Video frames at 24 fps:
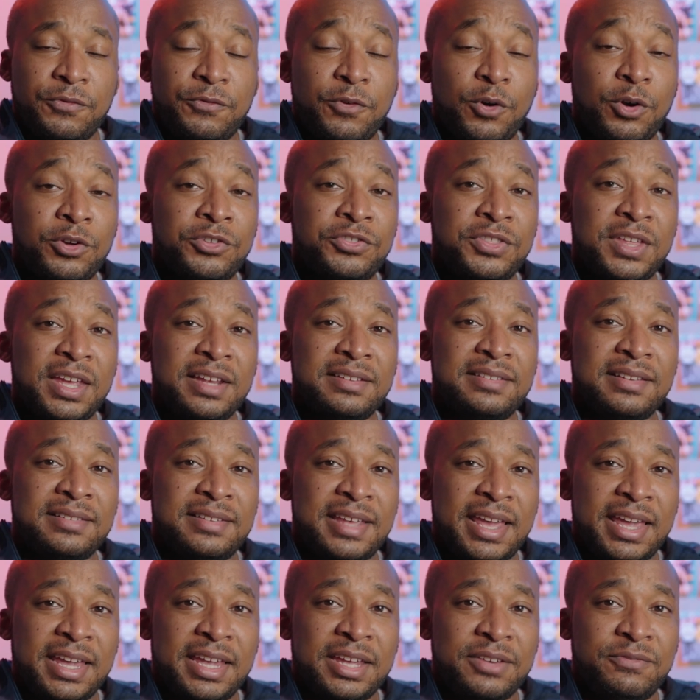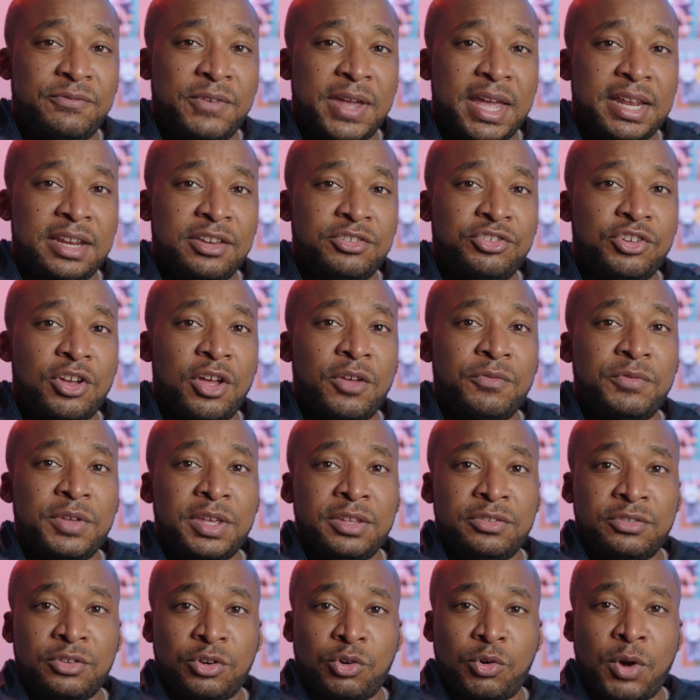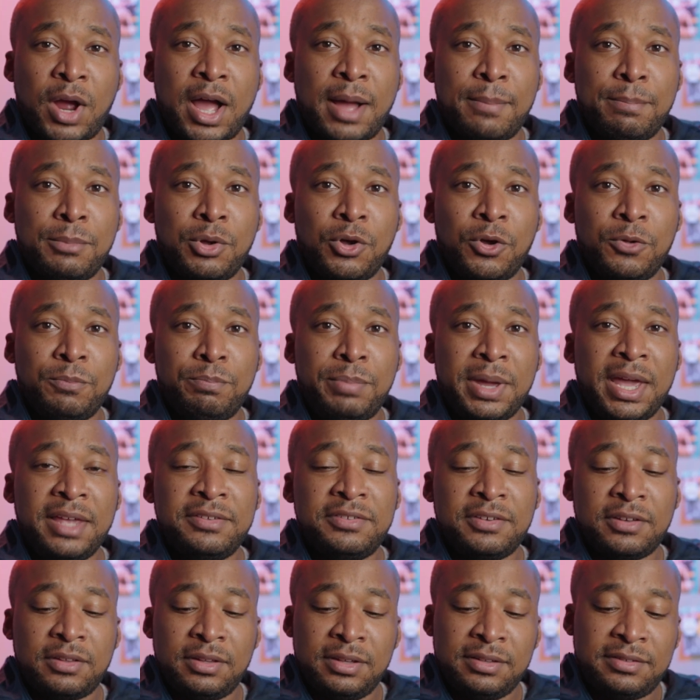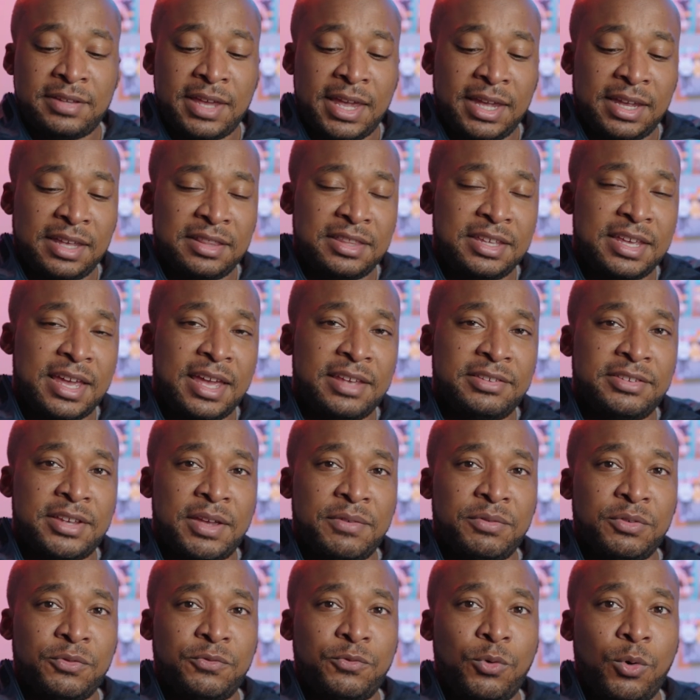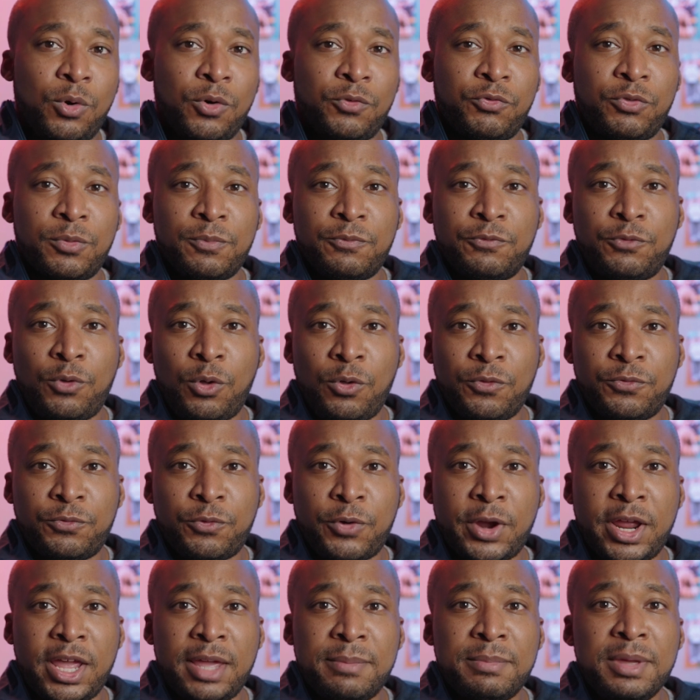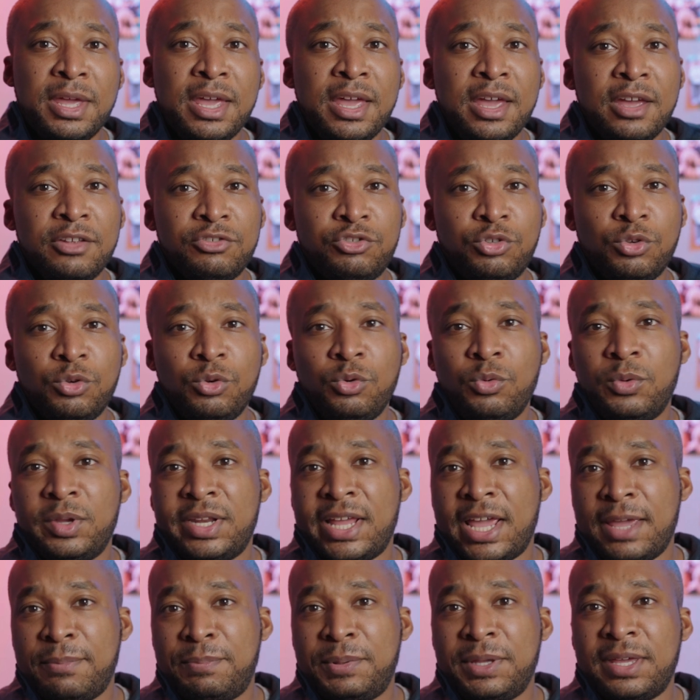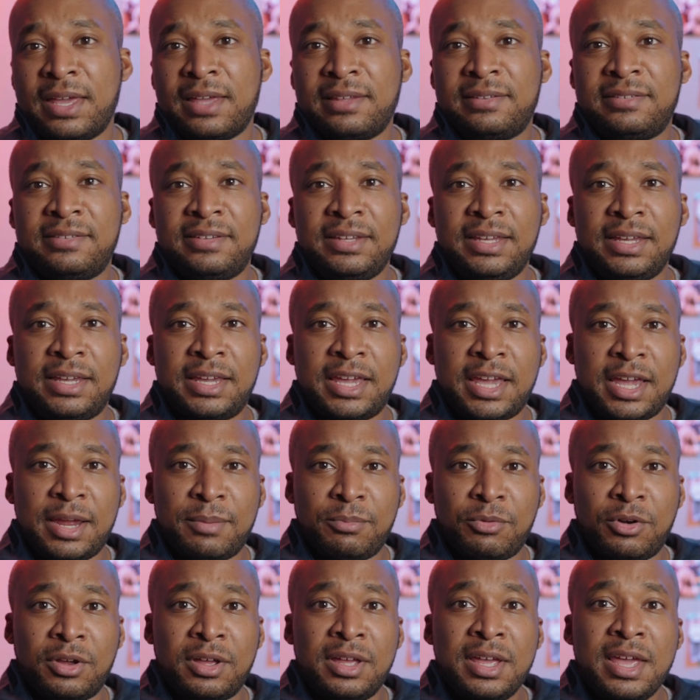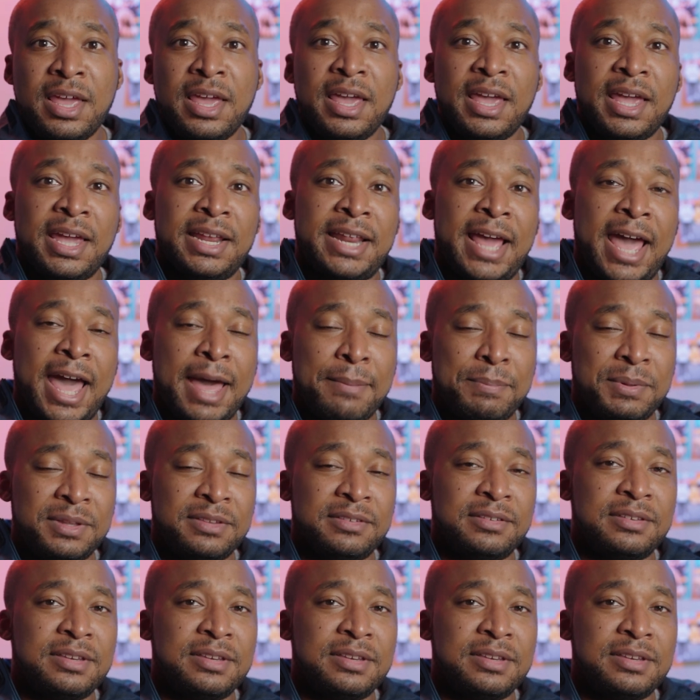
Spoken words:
first thing to take advantage of is crop mode, basically taking the A7 IV from full frame to an APS-C camera. It happens